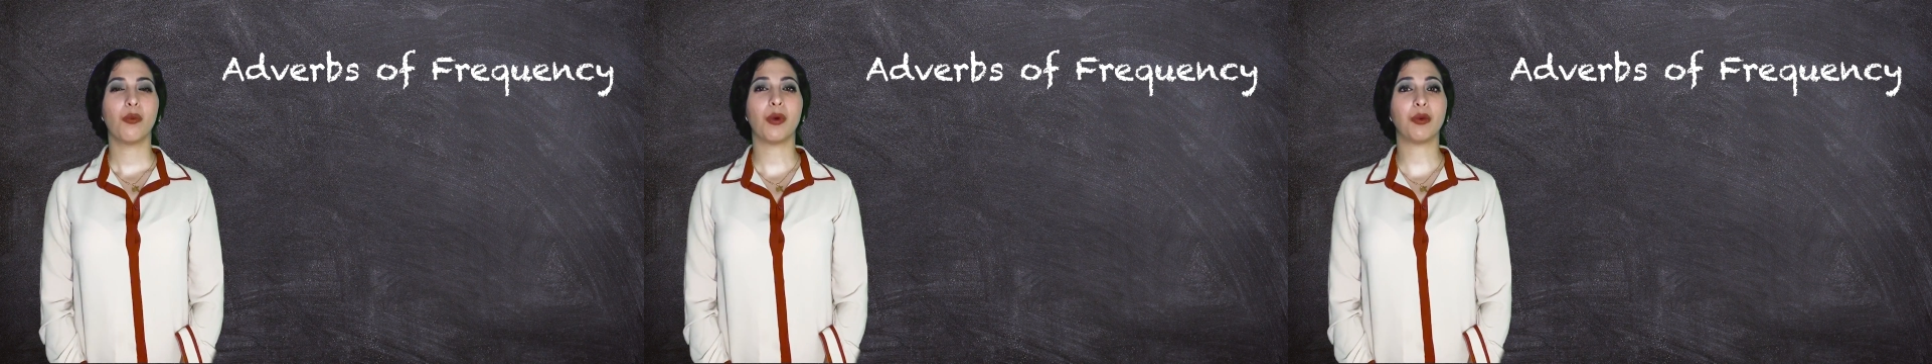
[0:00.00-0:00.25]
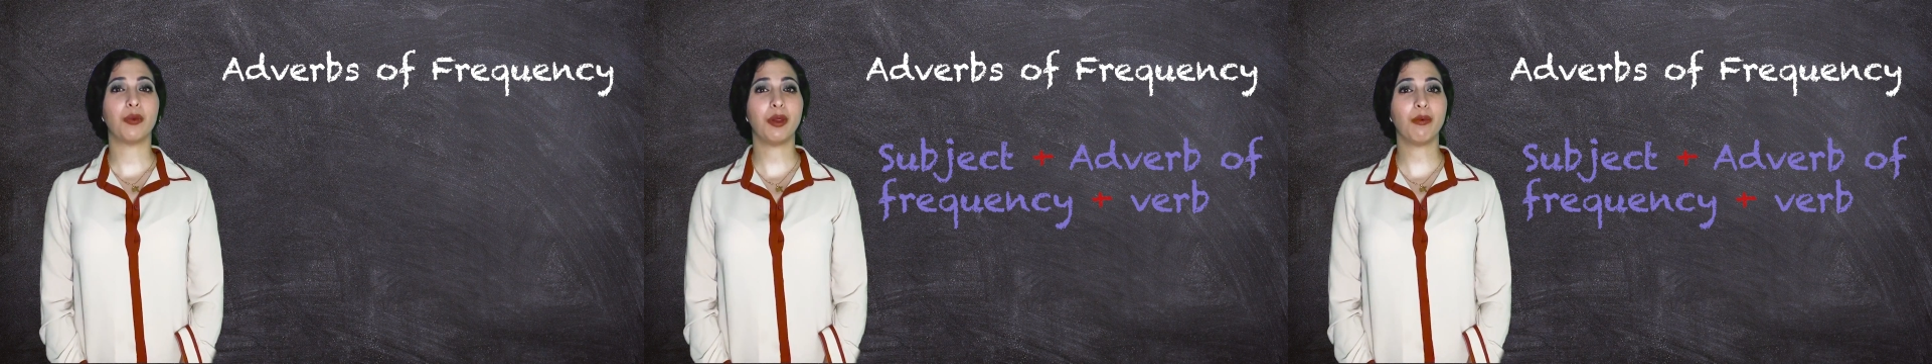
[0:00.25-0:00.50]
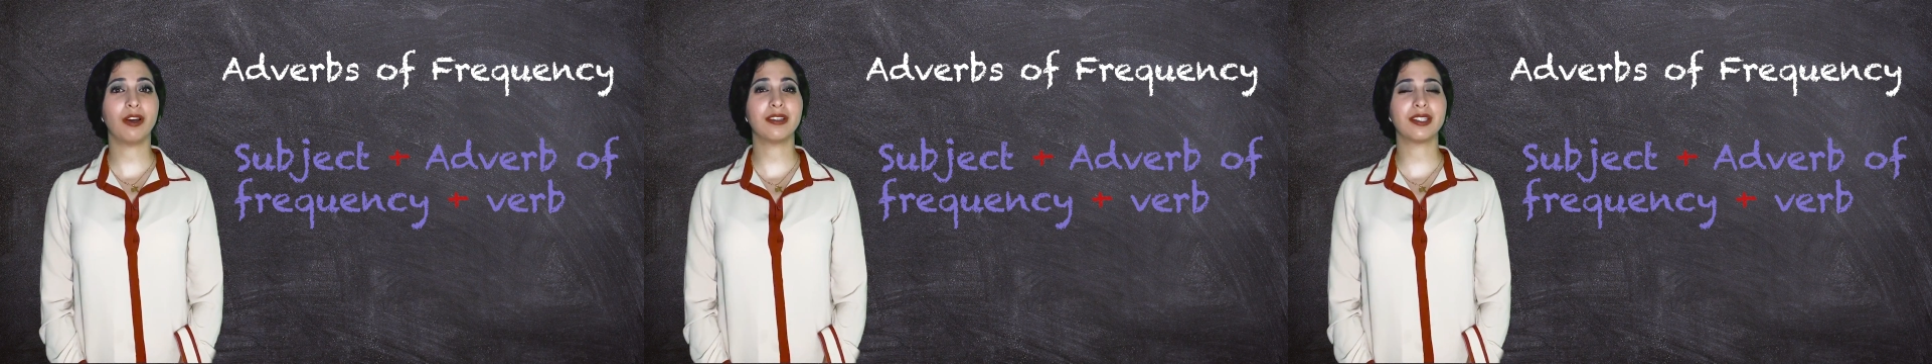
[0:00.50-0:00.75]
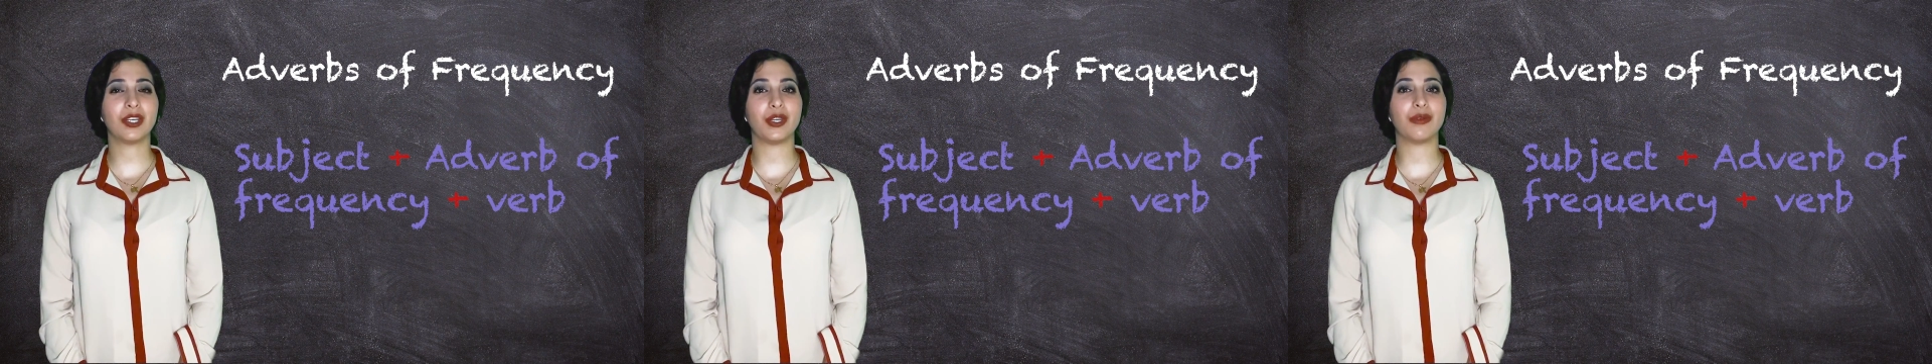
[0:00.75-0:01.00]
When we
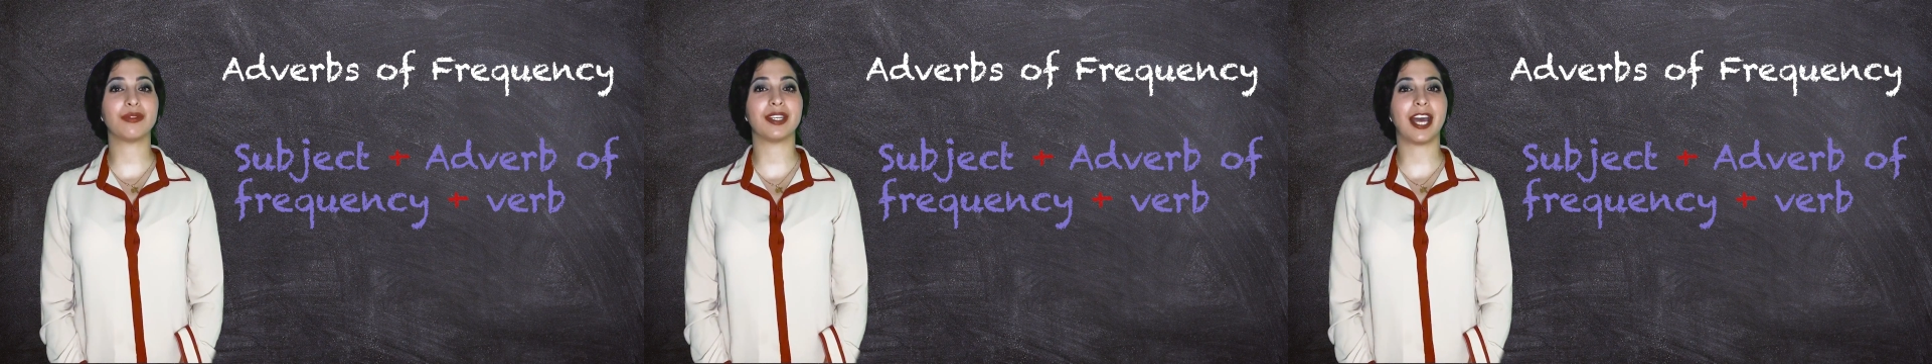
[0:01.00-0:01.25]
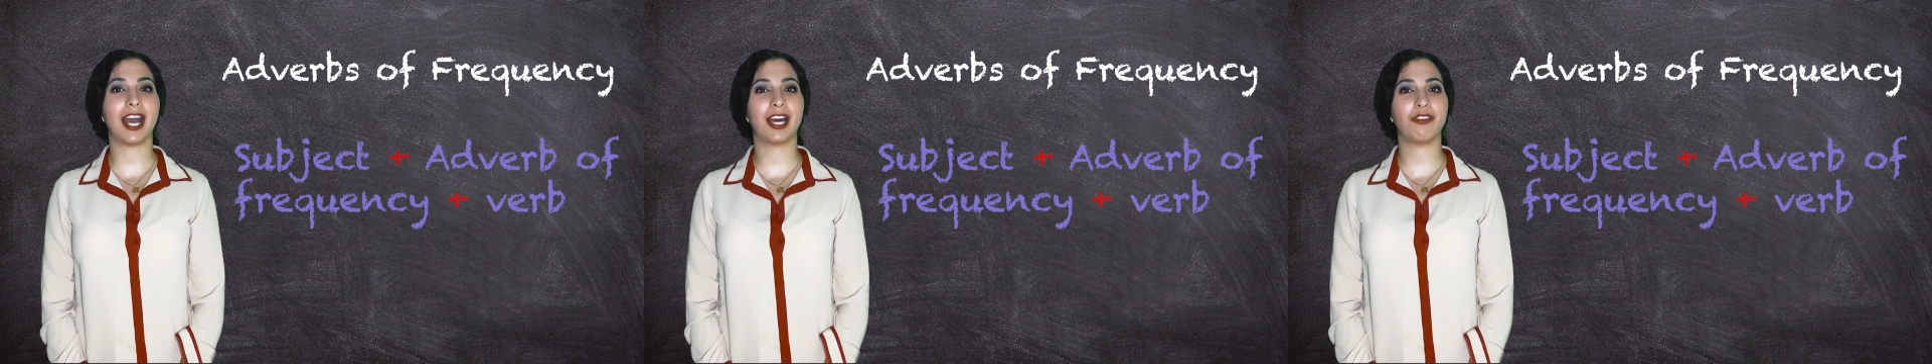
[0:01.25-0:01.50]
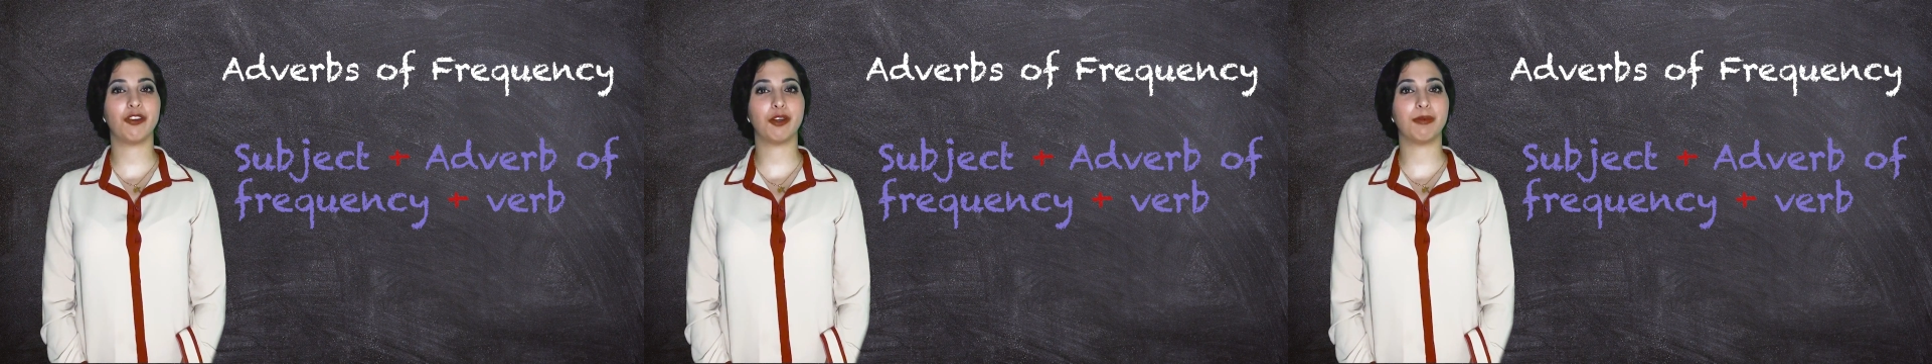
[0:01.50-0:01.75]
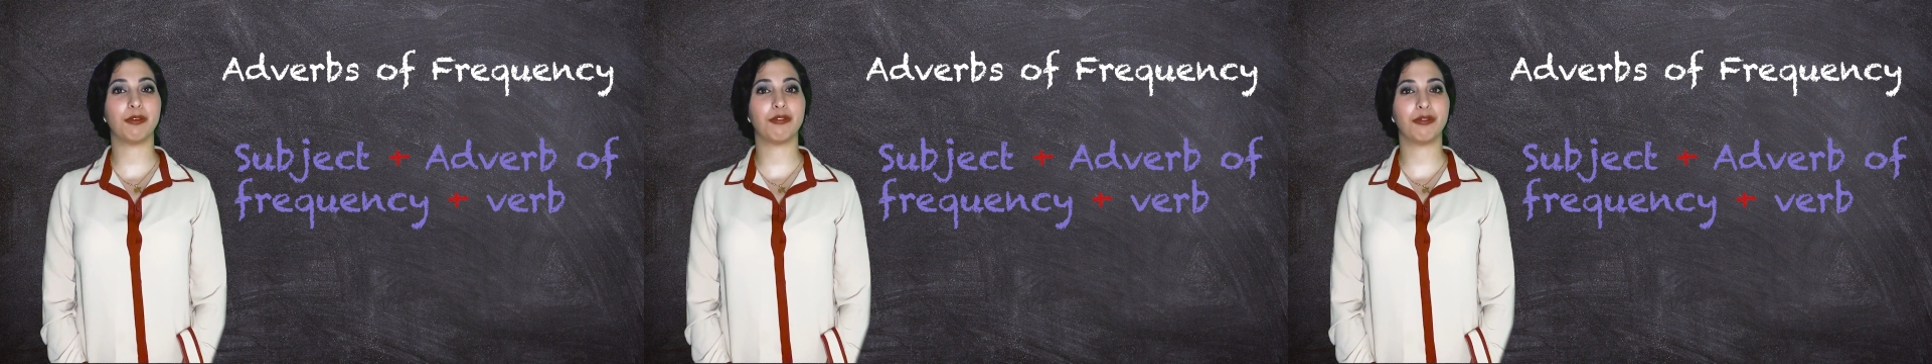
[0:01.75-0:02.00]
want to use an
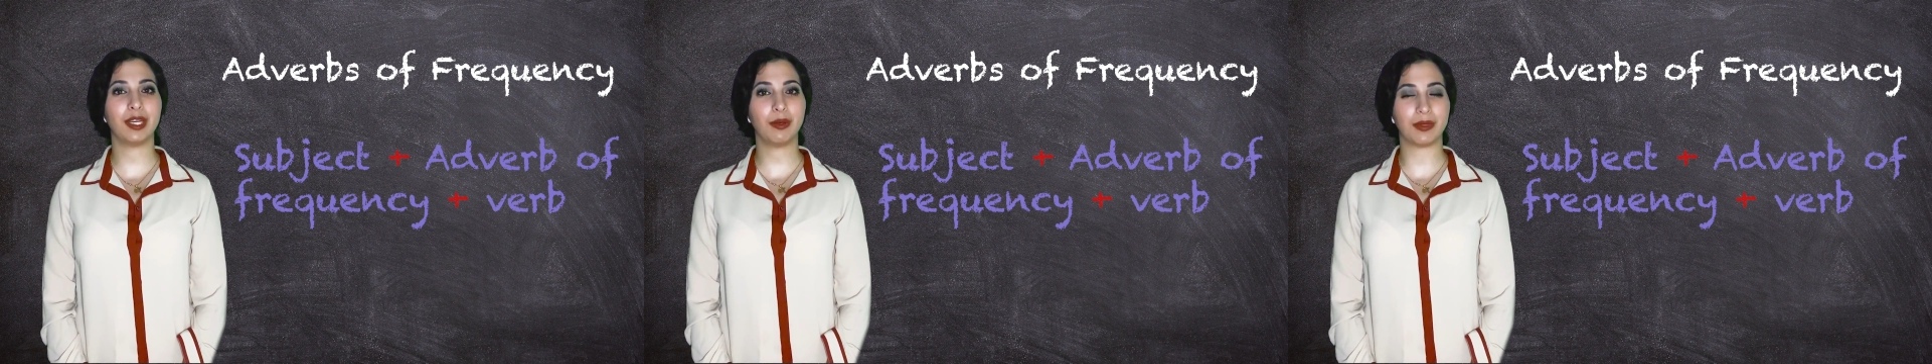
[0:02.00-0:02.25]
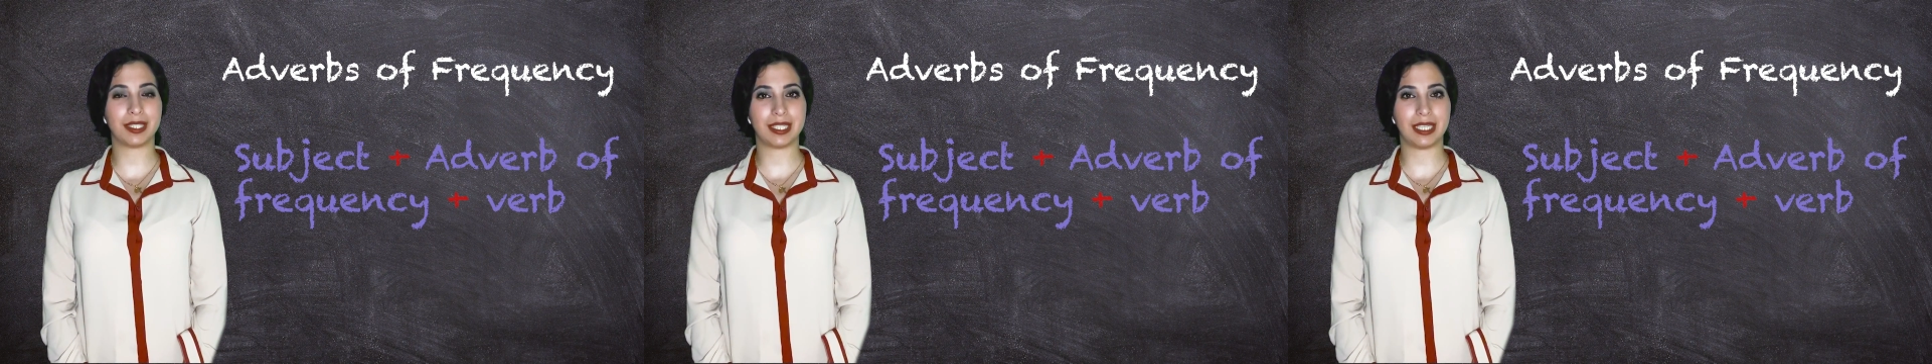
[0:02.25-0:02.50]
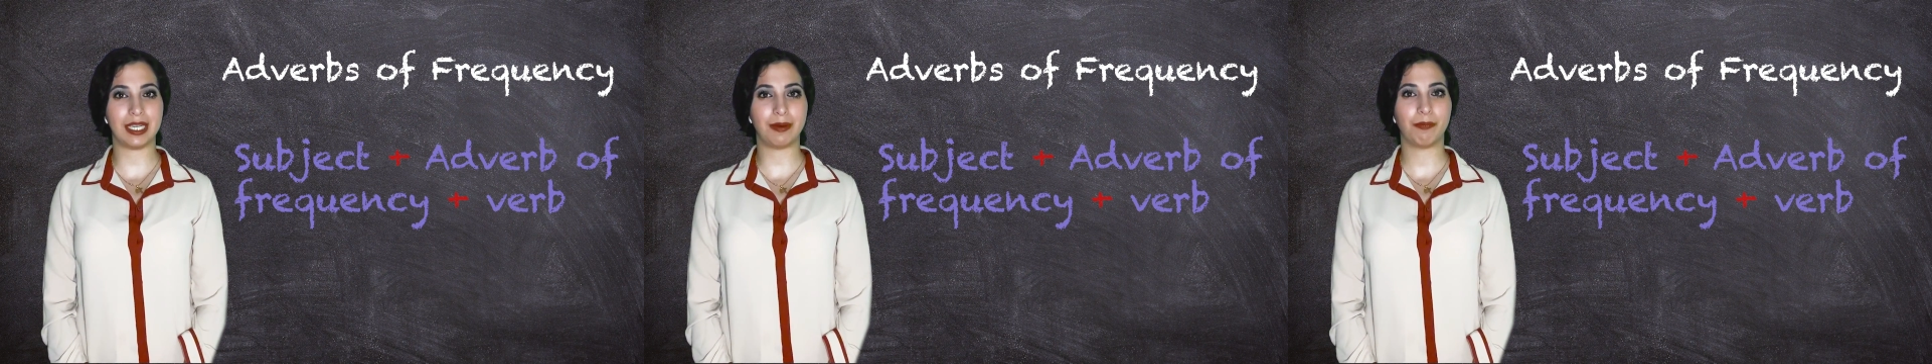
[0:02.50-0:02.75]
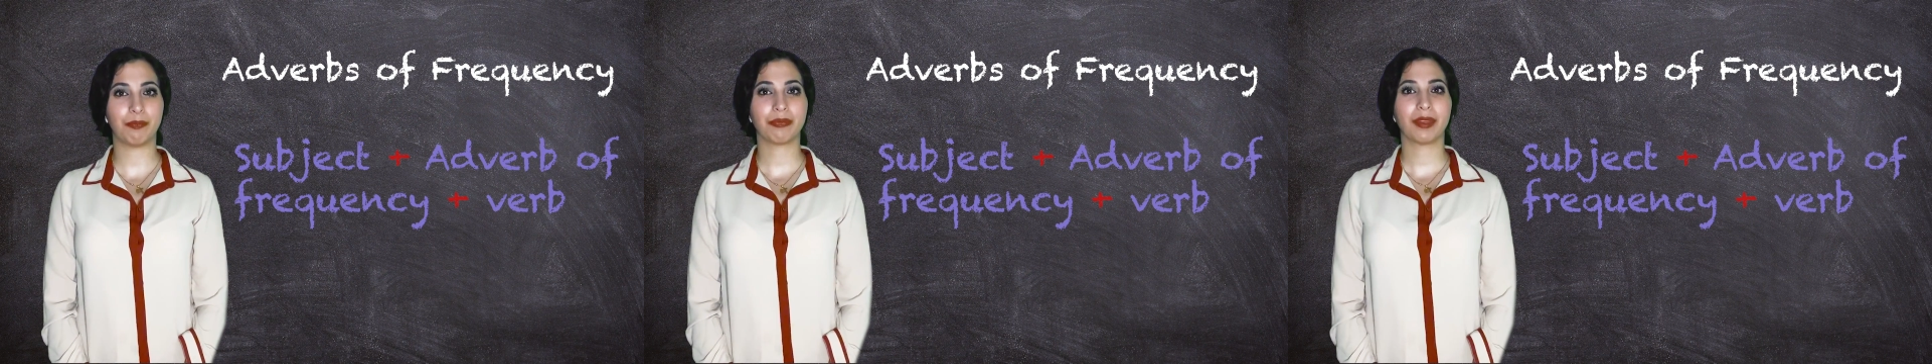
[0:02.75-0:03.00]
adverb of frequency,